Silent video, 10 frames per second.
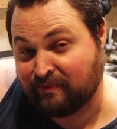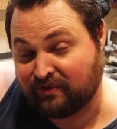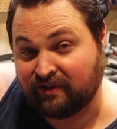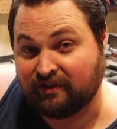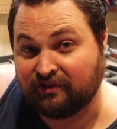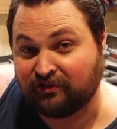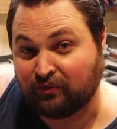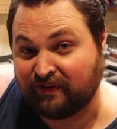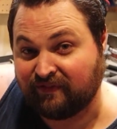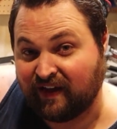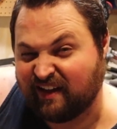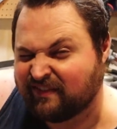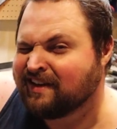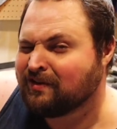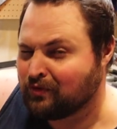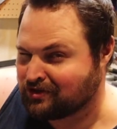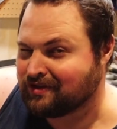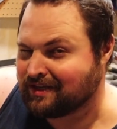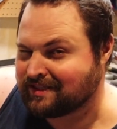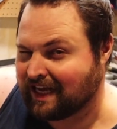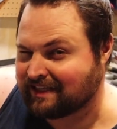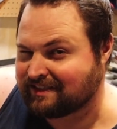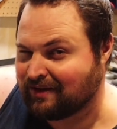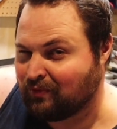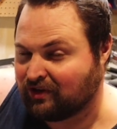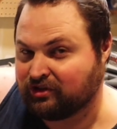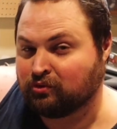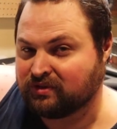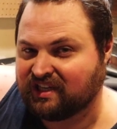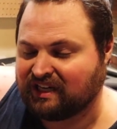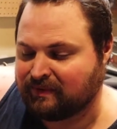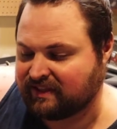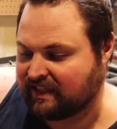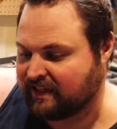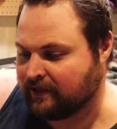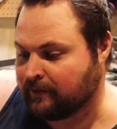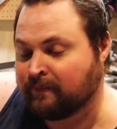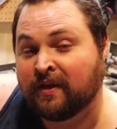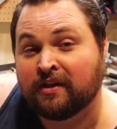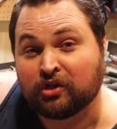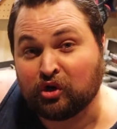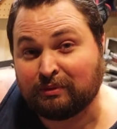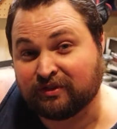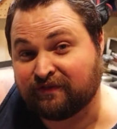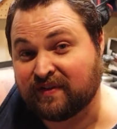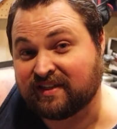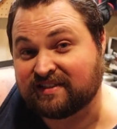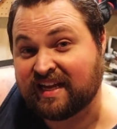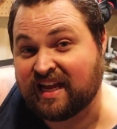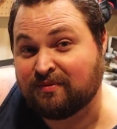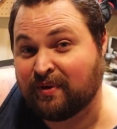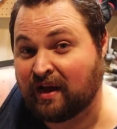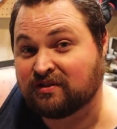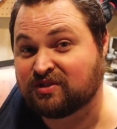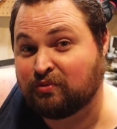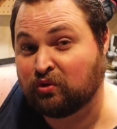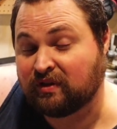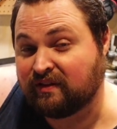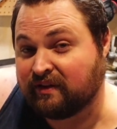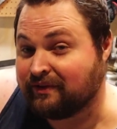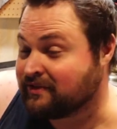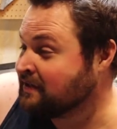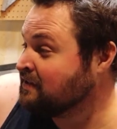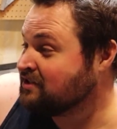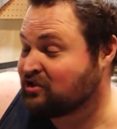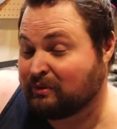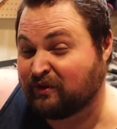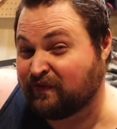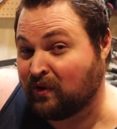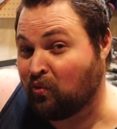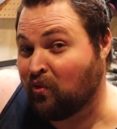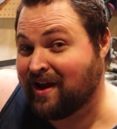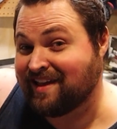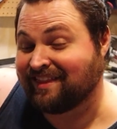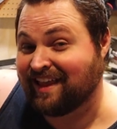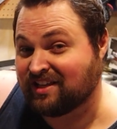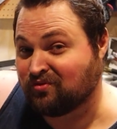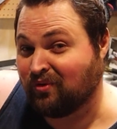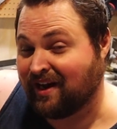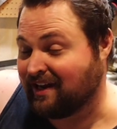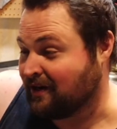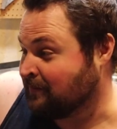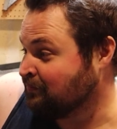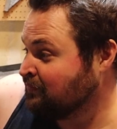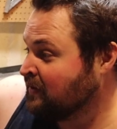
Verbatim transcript: amp or the 125, which are the exact same welder, we'll talk about that later, you're able to fit a 10 pound spool in those, so you're able to fit way less wire.